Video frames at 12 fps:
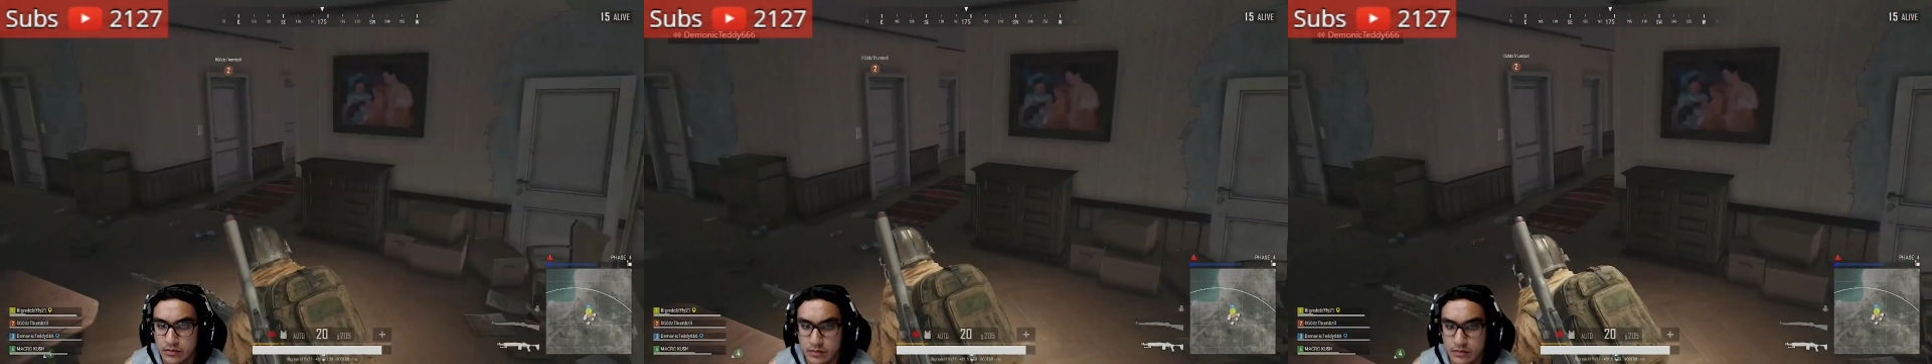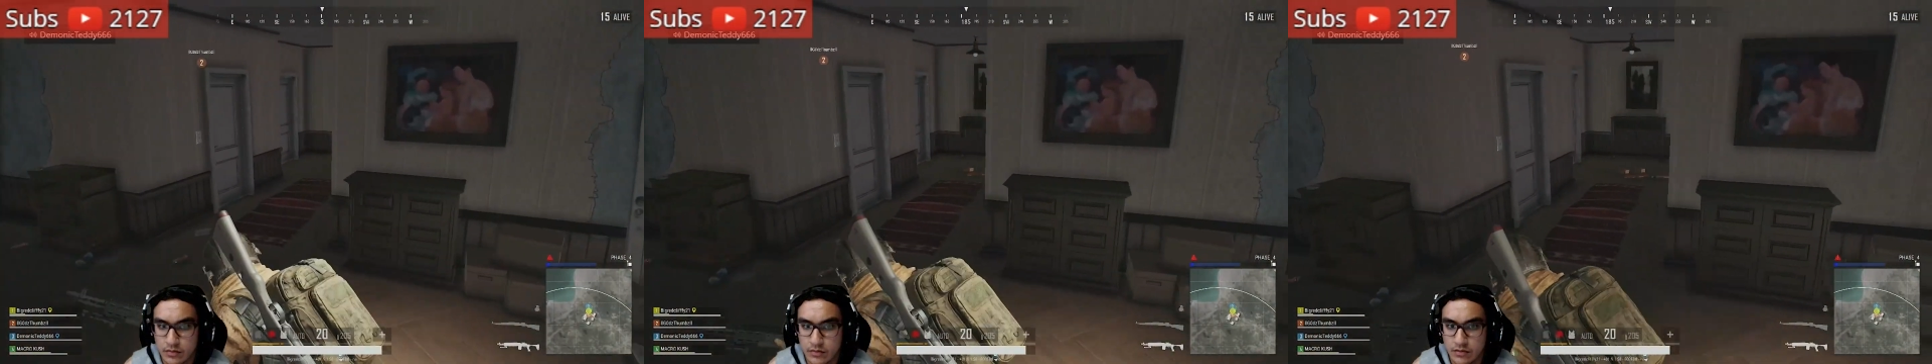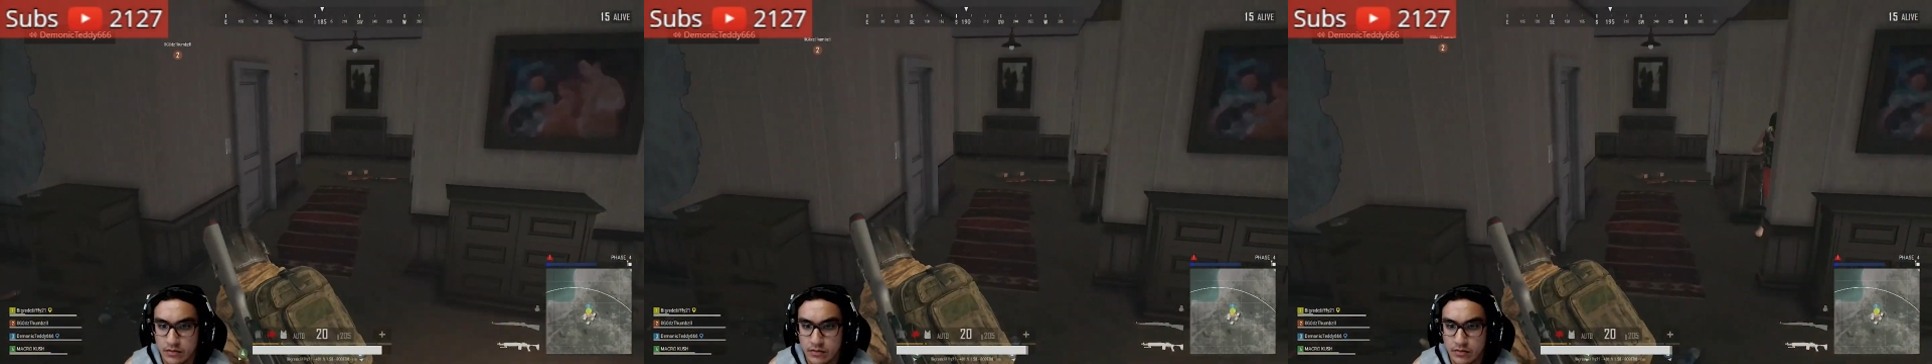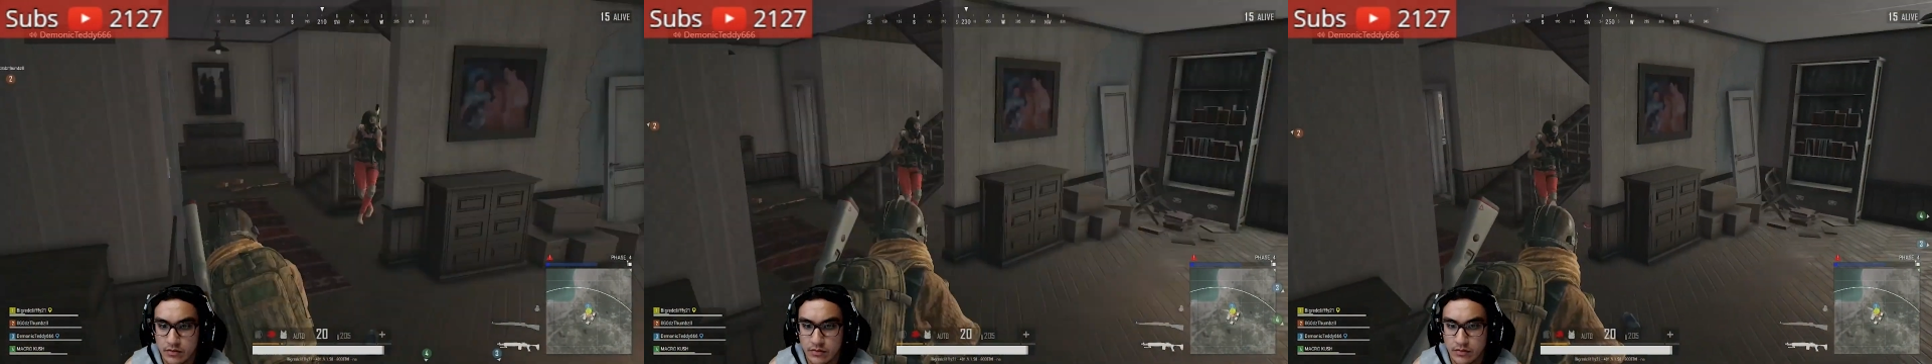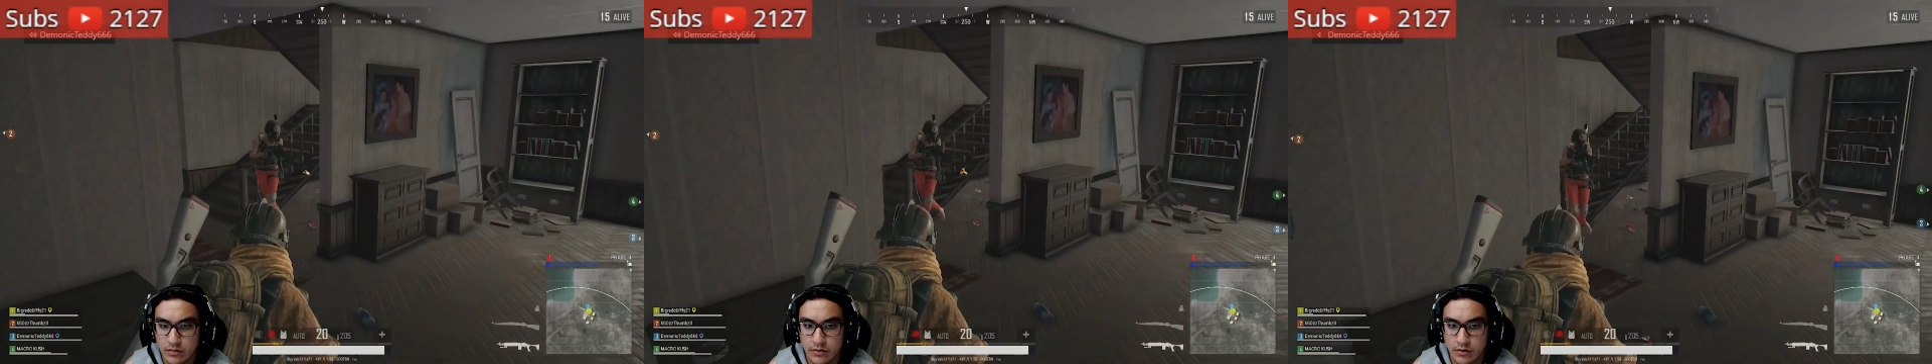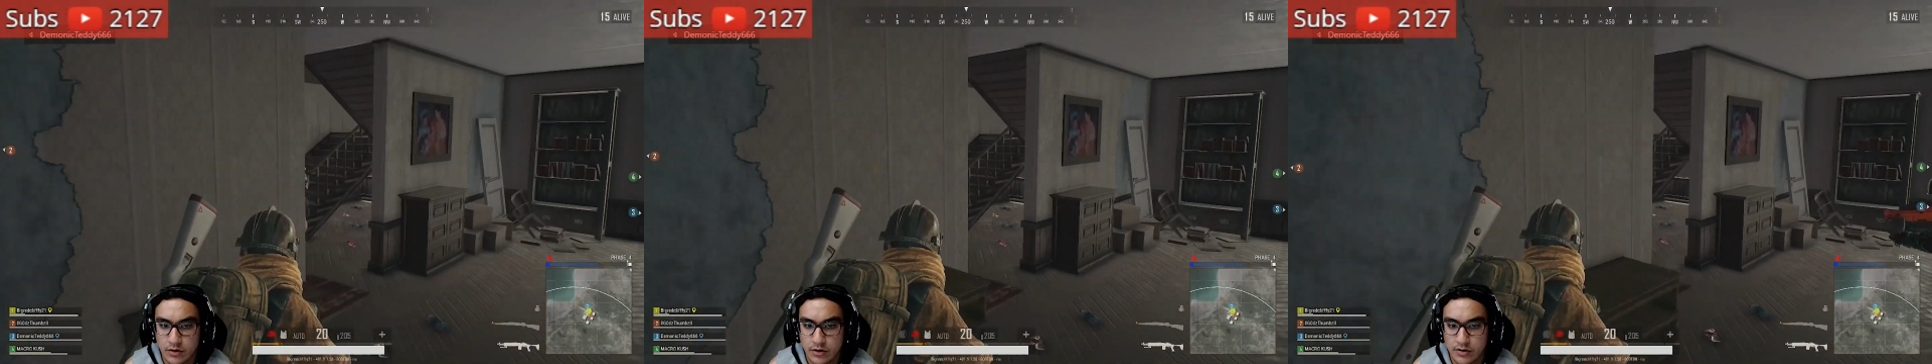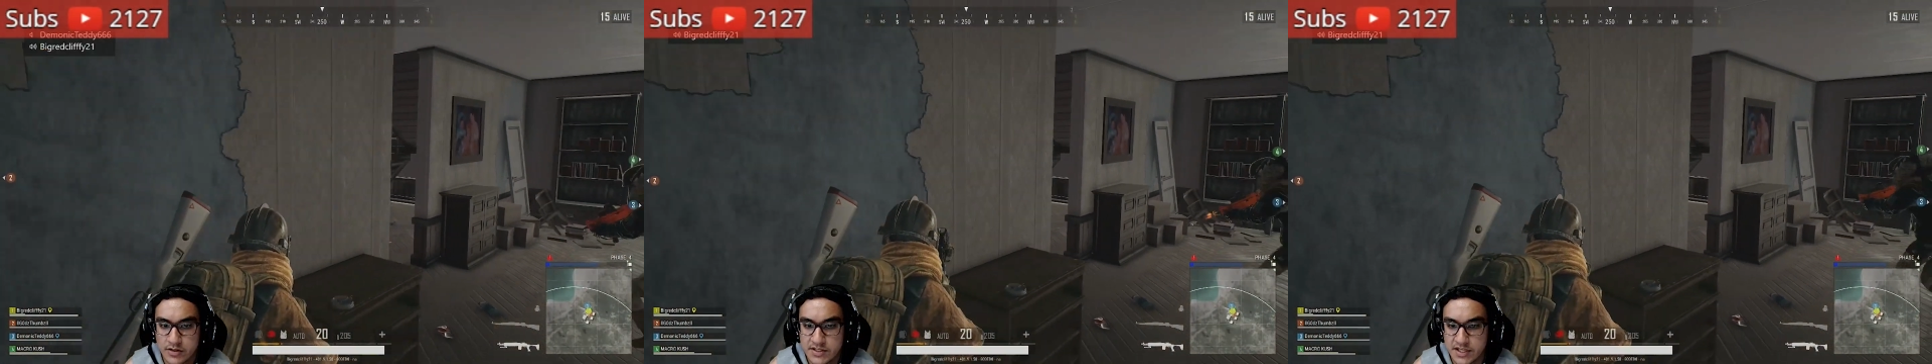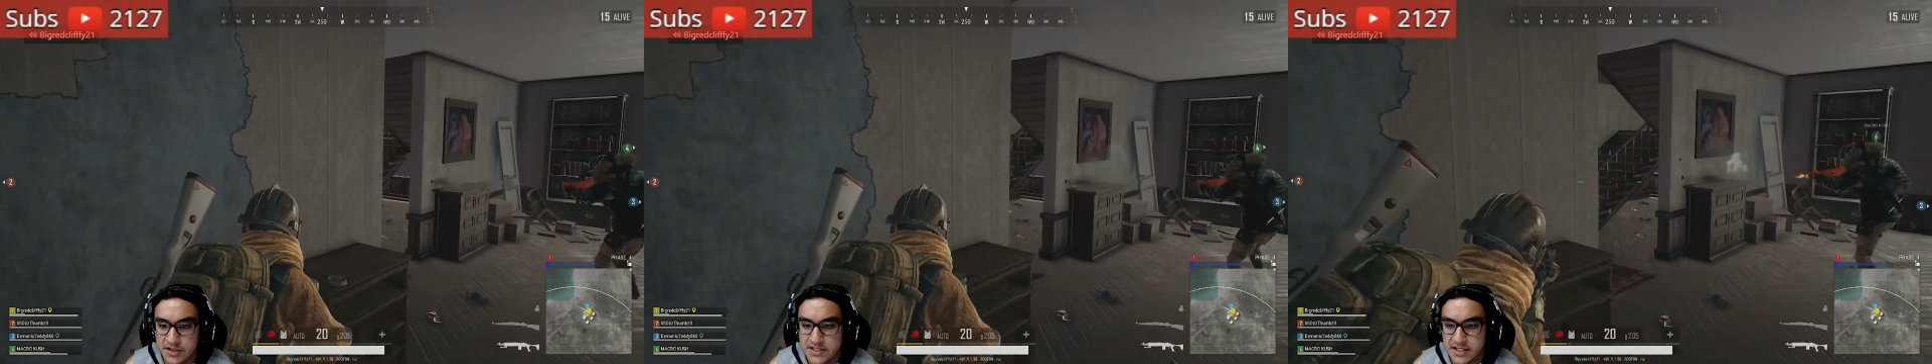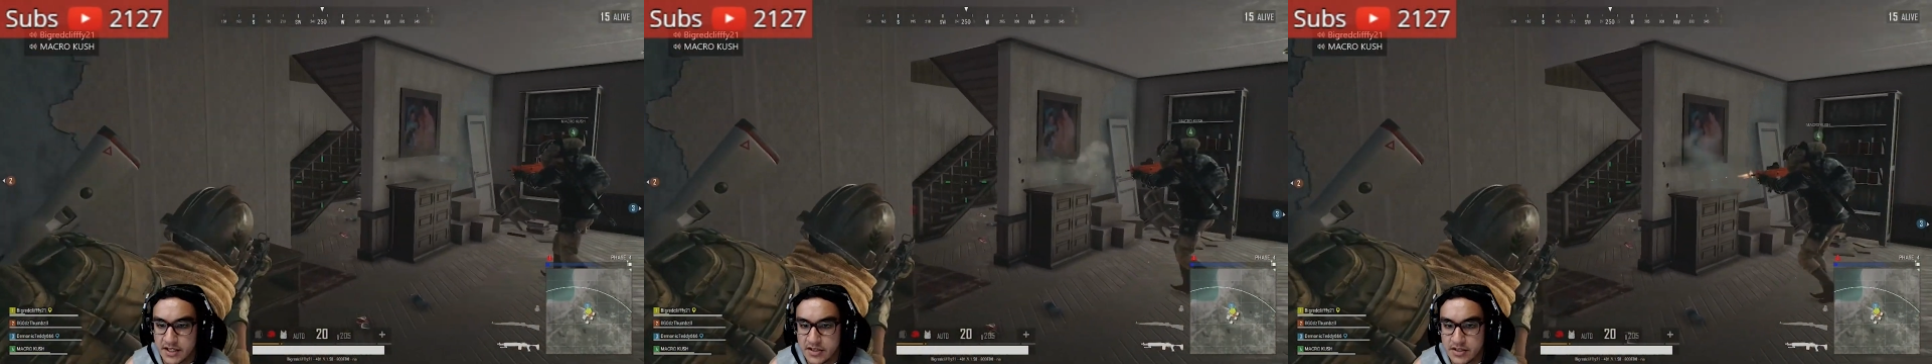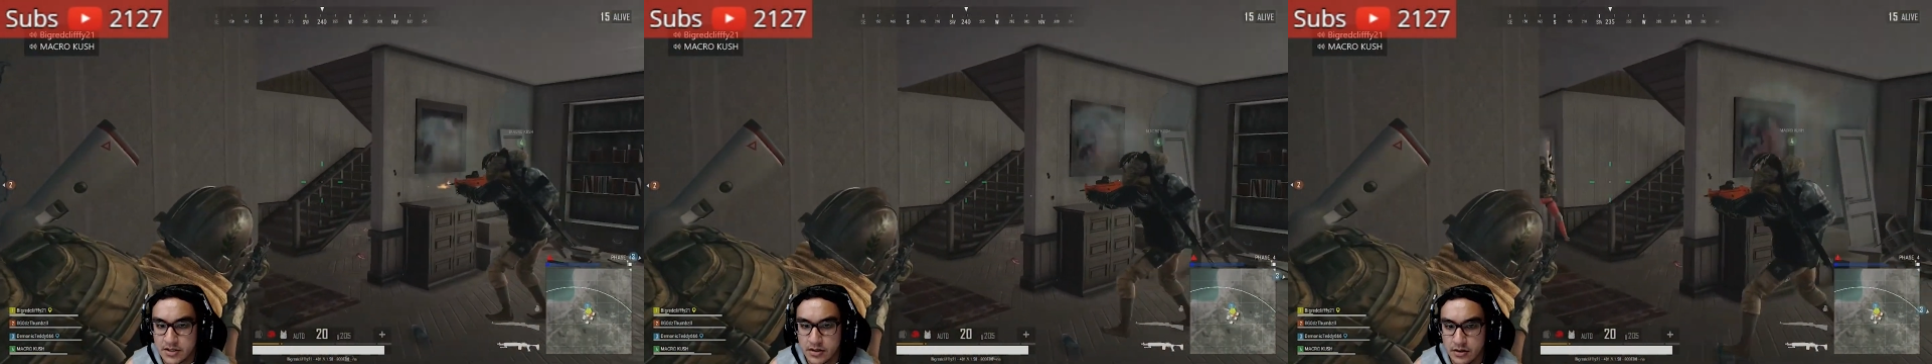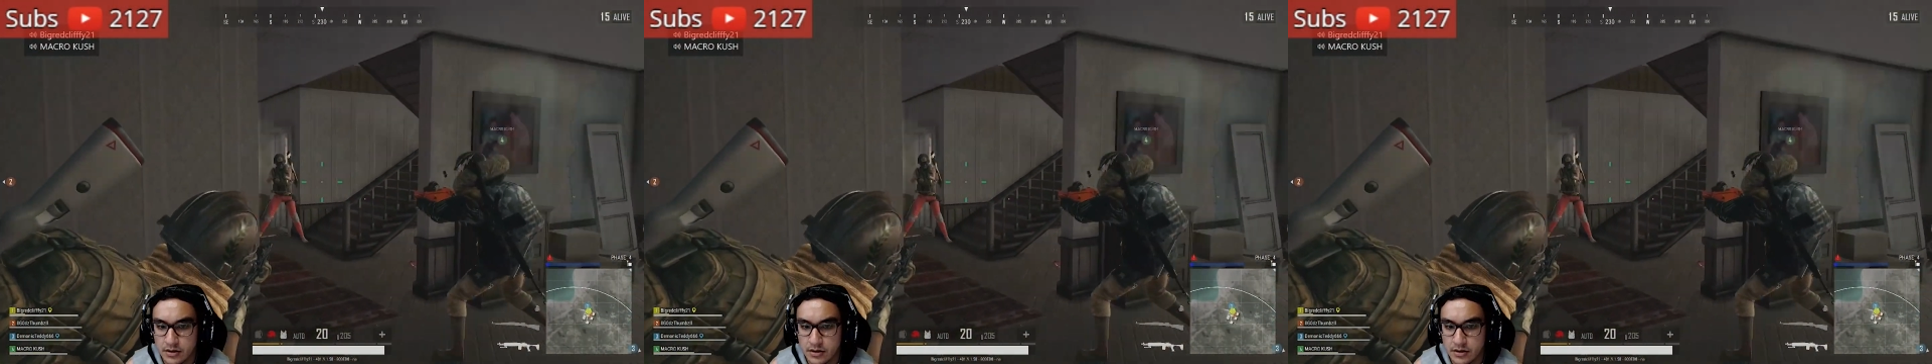obliterates people, especially when you have it with like the micro